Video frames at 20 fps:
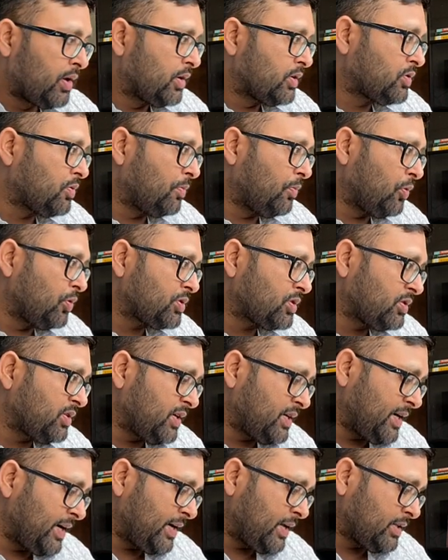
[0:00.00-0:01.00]
So most of
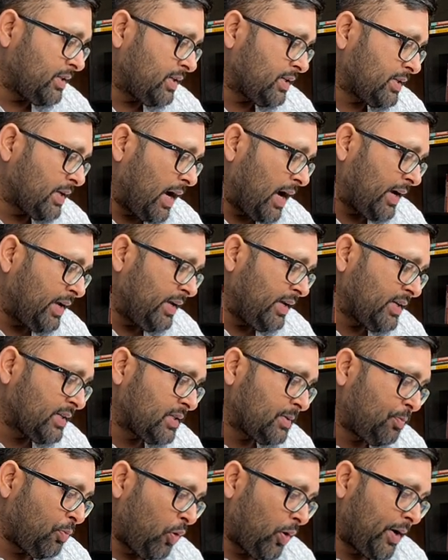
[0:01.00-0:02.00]
the data, this
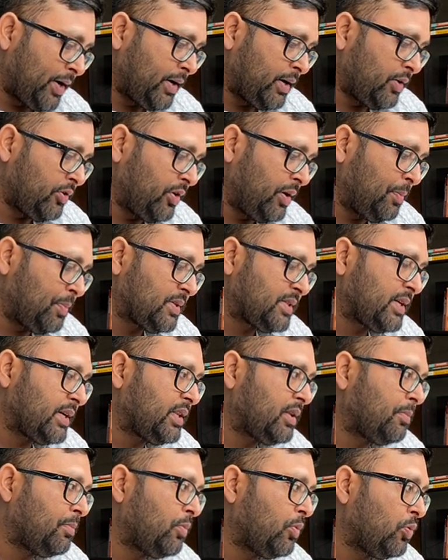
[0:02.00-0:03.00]
highest point
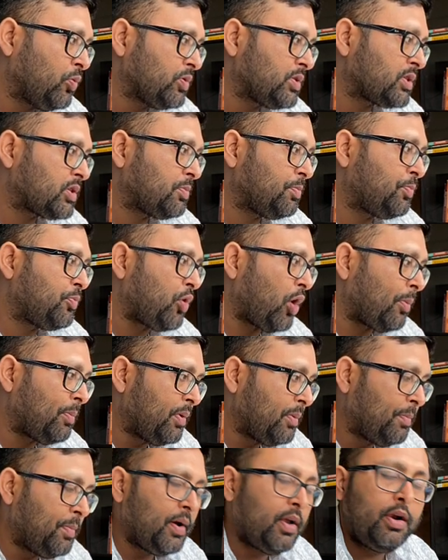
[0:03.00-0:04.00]
represent the most
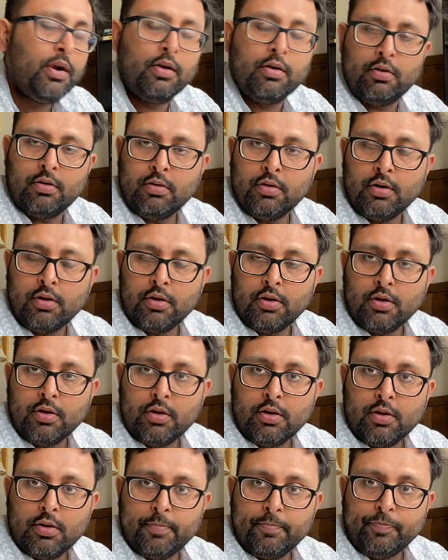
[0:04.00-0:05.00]
probable
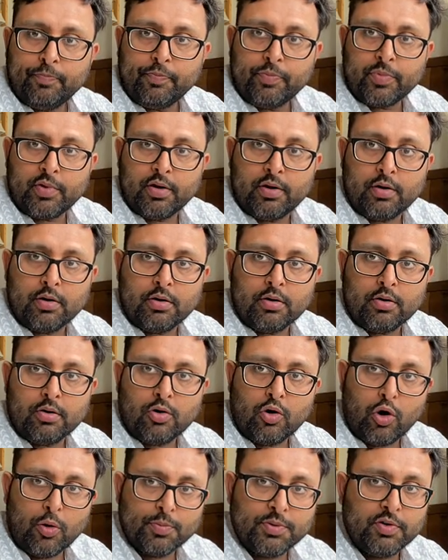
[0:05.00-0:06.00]

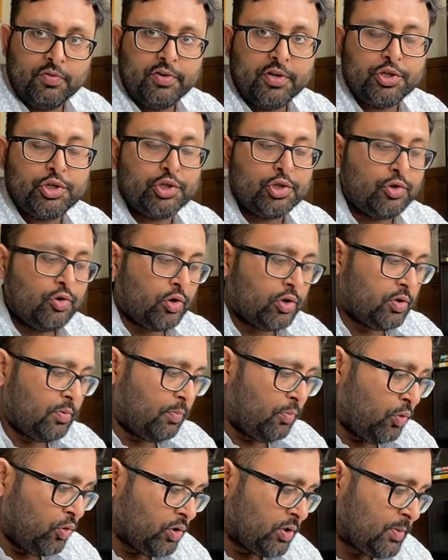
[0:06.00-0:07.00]
observation or the
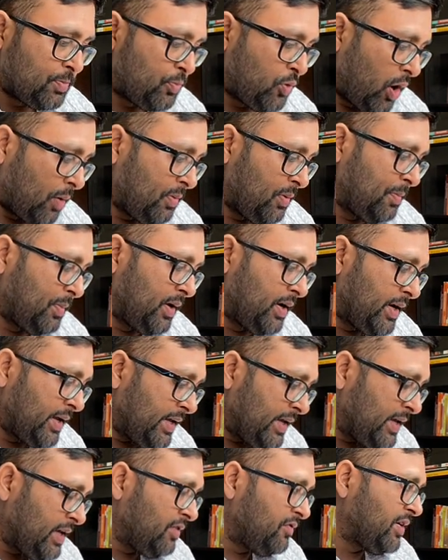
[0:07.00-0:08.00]
most probable
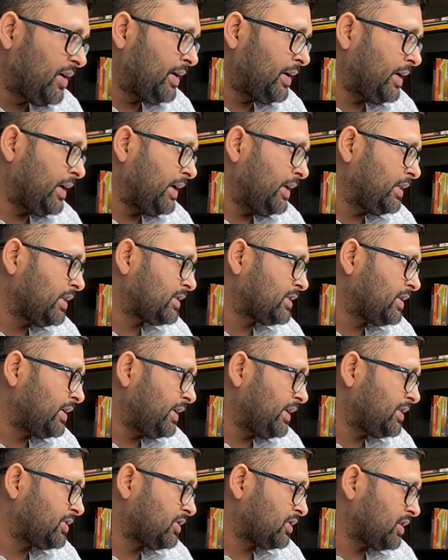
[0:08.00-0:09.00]
event in the
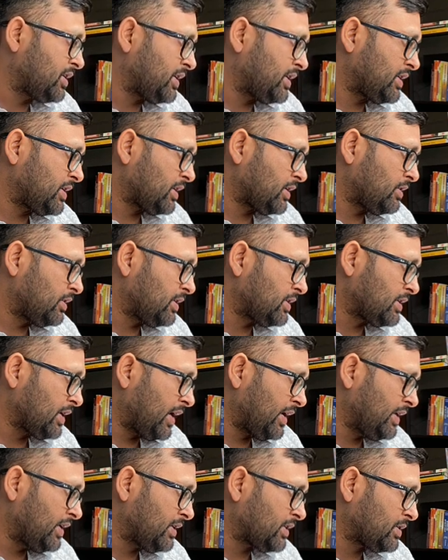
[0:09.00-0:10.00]
series of the data, this
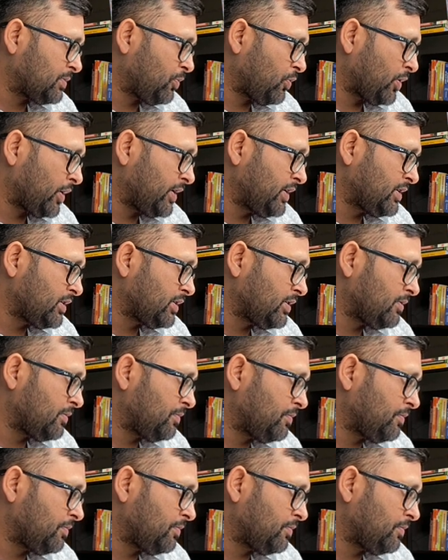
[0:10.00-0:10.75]
highest point.